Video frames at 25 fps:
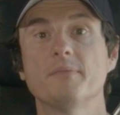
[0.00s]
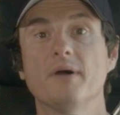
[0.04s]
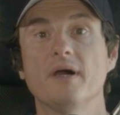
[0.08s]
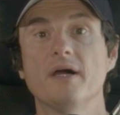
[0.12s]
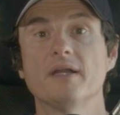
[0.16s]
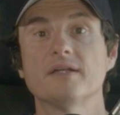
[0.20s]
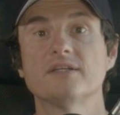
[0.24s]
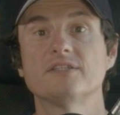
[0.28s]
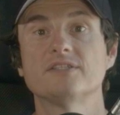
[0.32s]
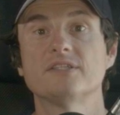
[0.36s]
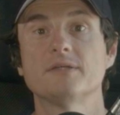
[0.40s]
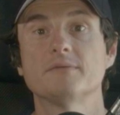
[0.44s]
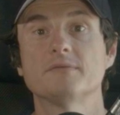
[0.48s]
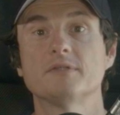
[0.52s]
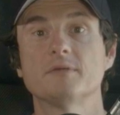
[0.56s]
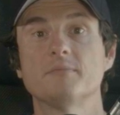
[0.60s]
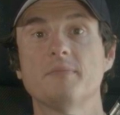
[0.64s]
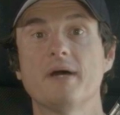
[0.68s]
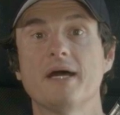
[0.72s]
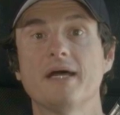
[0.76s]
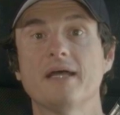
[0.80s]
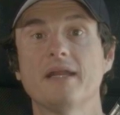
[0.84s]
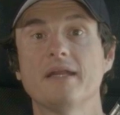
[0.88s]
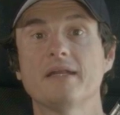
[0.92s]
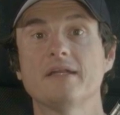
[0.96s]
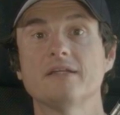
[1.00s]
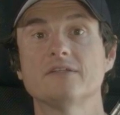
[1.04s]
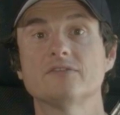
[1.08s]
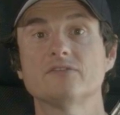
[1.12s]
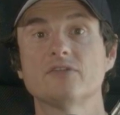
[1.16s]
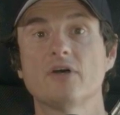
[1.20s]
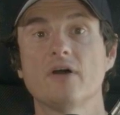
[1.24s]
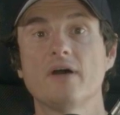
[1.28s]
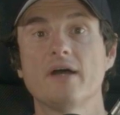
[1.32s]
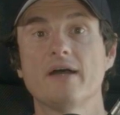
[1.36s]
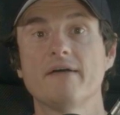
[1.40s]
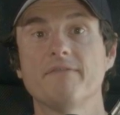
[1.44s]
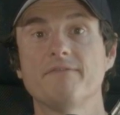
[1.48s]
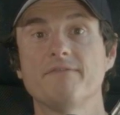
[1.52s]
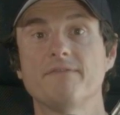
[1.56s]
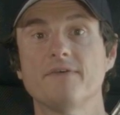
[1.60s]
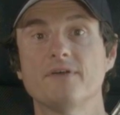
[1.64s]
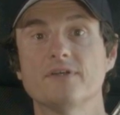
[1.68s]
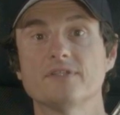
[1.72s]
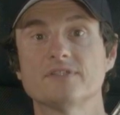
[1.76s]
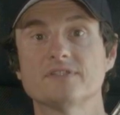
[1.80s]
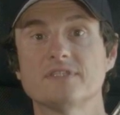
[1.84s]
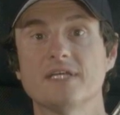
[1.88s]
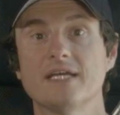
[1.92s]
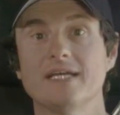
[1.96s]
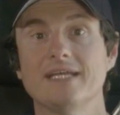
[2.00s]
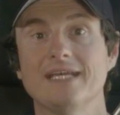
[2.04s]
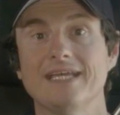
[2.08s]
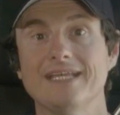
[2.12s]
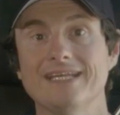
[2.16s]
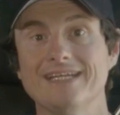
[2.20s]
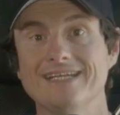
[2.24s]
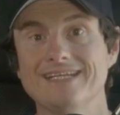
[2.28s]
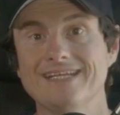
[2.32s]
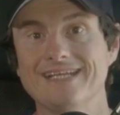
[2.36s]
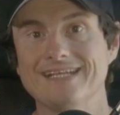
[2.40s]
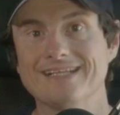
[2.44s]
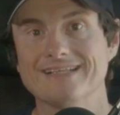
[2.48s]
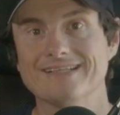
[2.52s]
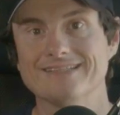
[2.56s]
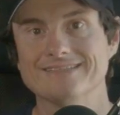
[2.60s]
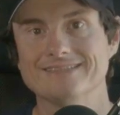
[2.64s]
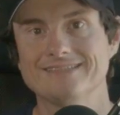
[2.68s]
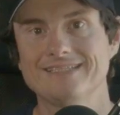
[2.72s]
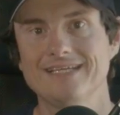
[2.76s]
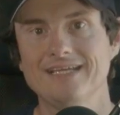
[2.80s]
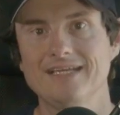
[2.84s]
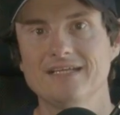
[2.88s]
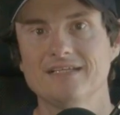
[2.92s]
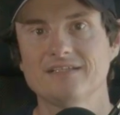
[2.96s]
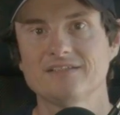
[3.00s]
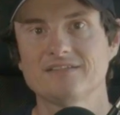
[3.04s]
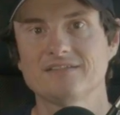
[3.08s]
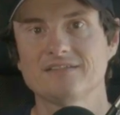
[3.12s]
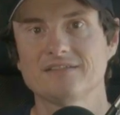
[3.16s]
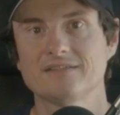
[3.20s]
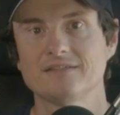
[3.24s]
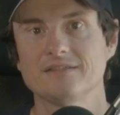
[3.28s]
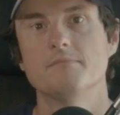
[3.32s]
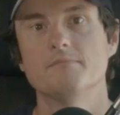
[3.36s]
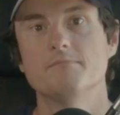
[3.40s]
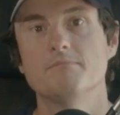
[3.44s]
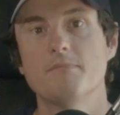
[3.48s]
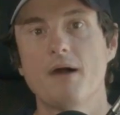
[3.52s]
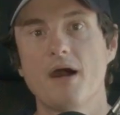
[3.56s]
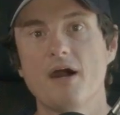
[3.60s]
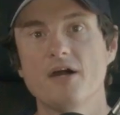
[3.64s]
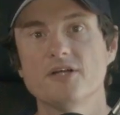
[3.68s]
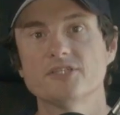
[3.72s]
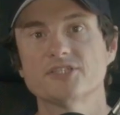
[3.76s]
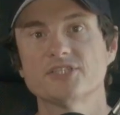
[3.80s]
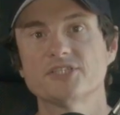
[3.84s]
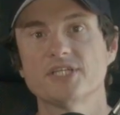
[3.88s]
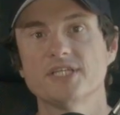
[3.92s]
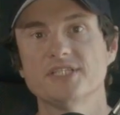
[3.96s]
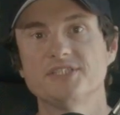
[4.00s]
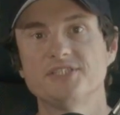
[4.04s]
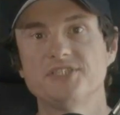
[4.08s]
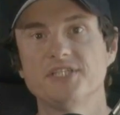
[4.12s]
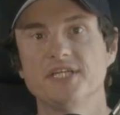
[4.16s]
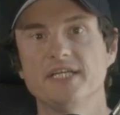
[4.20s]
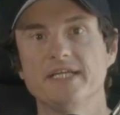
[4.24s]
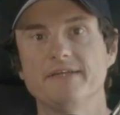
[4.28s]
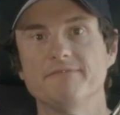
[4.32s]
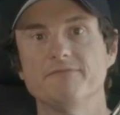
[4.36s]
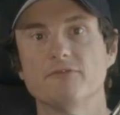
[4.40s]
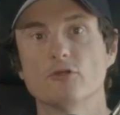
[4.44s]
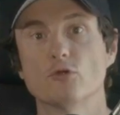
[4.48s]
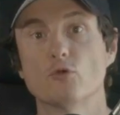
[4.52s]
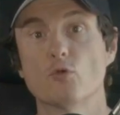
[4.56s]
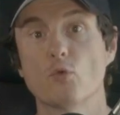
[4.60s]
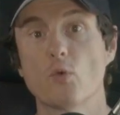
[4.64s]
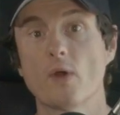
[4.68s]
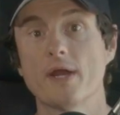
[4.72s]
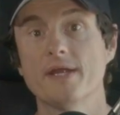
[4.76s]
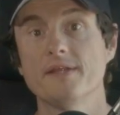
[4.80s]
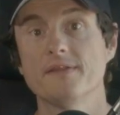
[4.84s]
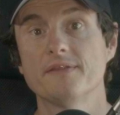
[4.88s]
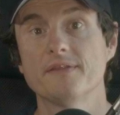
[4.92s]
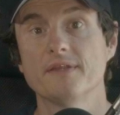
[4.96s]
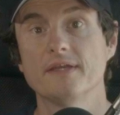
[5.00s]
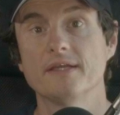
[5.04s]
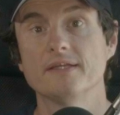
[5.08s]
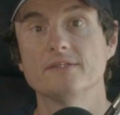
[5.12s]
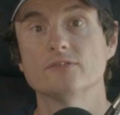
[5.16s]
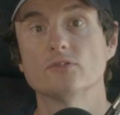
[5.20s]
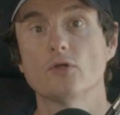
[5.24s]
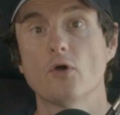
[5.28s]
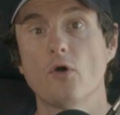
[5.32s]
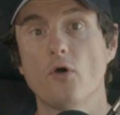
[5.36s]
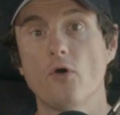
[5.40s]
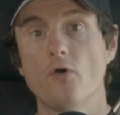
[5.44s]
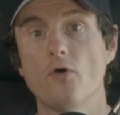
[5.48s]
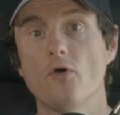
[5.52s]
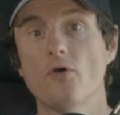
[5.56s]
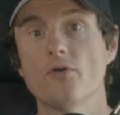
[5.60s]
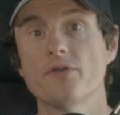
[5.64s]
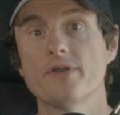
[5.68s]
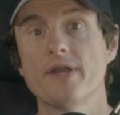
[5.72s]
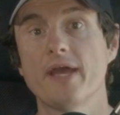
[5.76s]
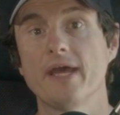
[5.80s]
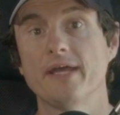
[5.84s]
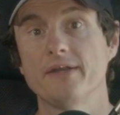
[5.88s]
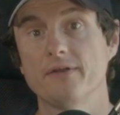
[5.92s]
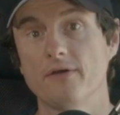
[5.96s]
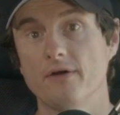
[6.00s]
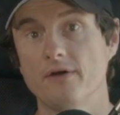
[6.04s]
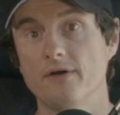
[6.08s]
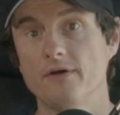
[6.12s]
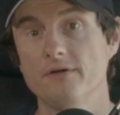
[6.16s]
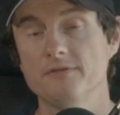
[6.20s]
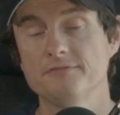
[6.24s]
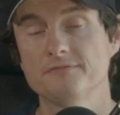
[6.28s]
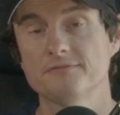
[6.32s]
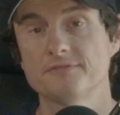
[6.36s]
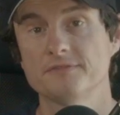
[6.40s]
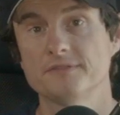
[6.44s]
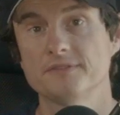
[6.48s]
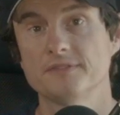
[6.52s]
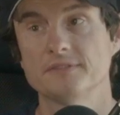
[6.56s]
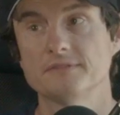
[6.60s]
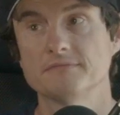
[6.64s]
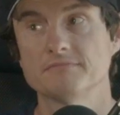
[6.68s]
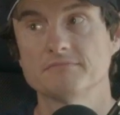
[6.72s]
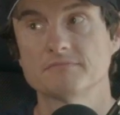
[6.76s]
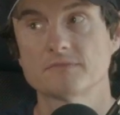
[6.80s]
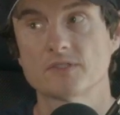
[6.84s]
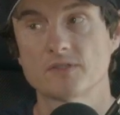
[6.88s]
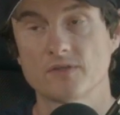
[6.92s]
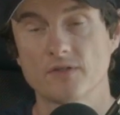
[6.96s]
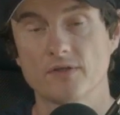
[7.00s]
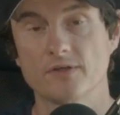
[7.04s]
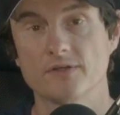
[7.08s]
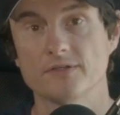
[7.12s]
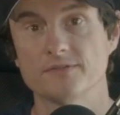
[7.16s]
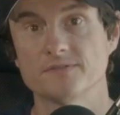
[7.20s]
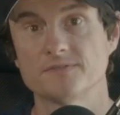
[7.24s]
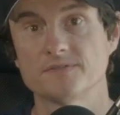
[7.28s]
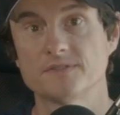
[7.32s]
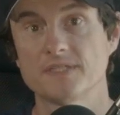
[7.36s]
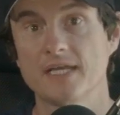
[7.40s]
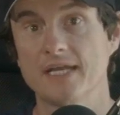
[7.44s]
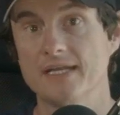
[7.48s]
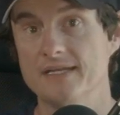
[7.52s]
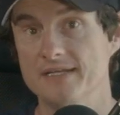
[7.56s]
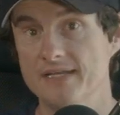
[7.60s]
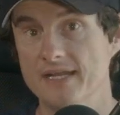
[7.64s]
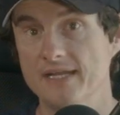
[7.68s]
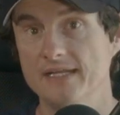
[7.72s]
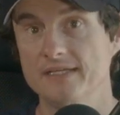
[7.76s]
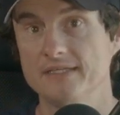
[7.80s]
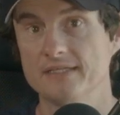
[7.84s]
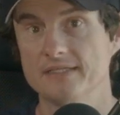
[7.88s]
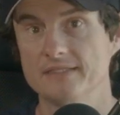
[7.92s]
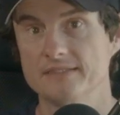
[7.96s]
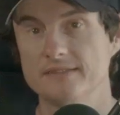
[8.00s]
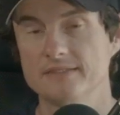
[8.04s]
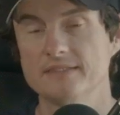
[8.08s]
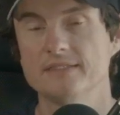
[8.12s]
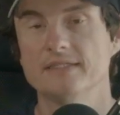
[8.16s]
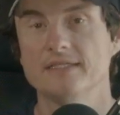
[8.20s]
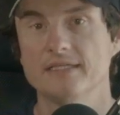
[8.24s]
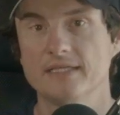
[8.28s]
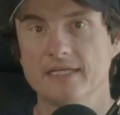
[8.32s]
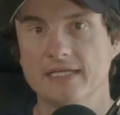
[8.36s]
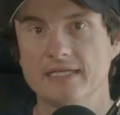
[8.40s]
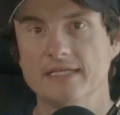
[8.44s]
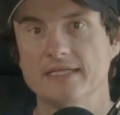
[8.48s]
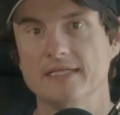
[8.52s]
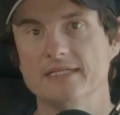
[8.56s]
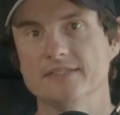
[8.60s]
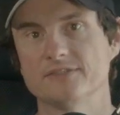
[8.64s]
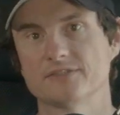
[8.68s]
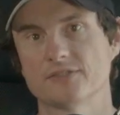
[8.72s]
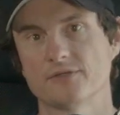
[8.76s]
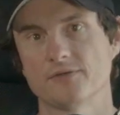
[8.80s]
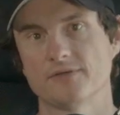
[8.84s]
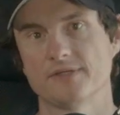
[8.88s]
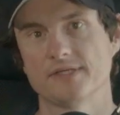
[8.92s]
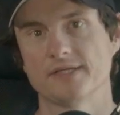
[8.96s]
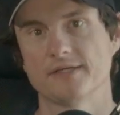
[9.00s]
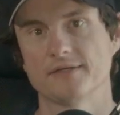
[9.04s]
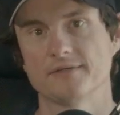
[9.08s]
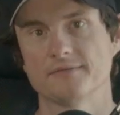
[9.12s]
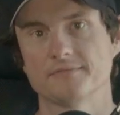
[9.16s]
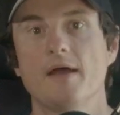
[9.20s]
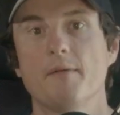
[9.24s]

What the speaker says: partnership to bat an entire first day in an England test. Marsh achieved great things on and off, clothed and naked, in his career.